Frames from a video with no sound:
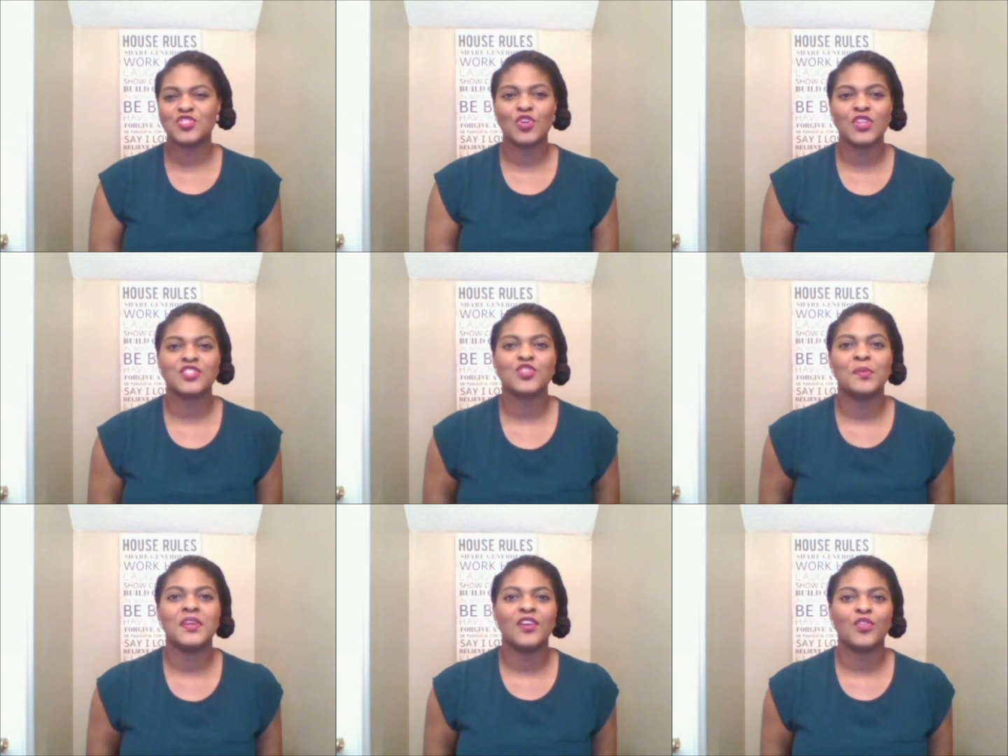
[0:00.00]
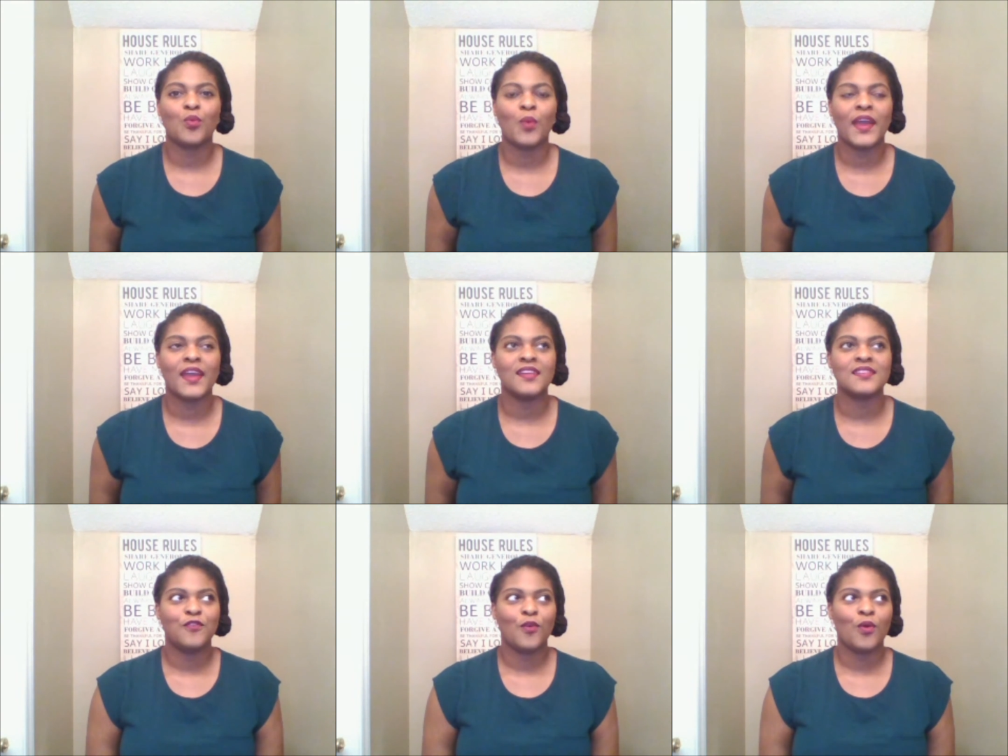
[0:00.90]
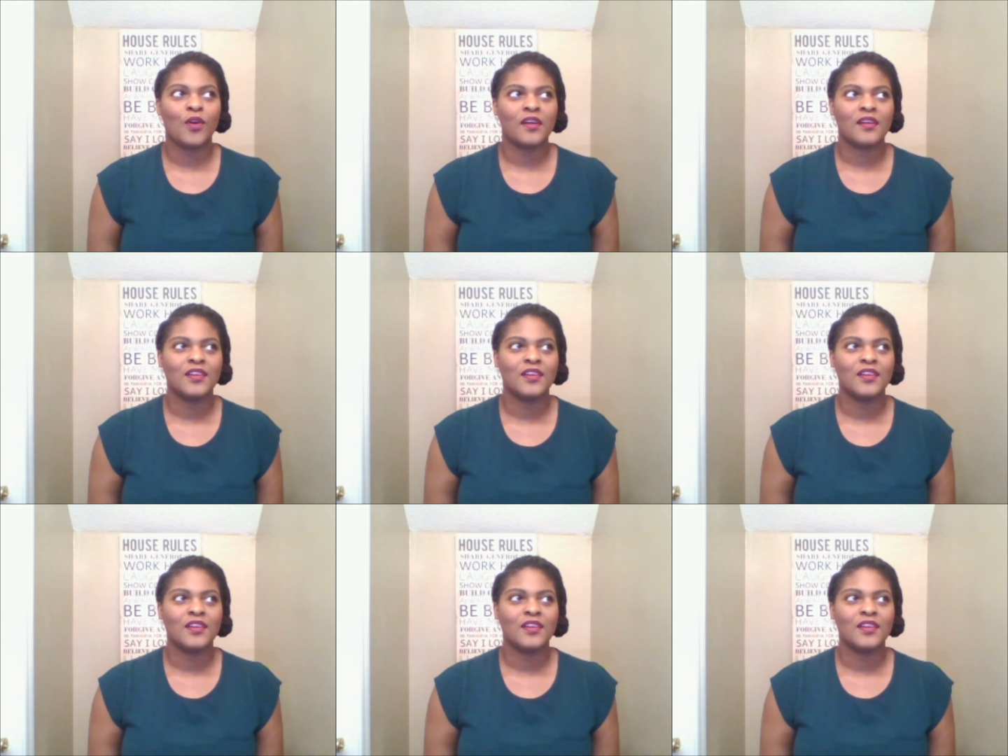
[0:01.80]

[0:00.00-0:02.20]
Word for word: So there's so many other ways for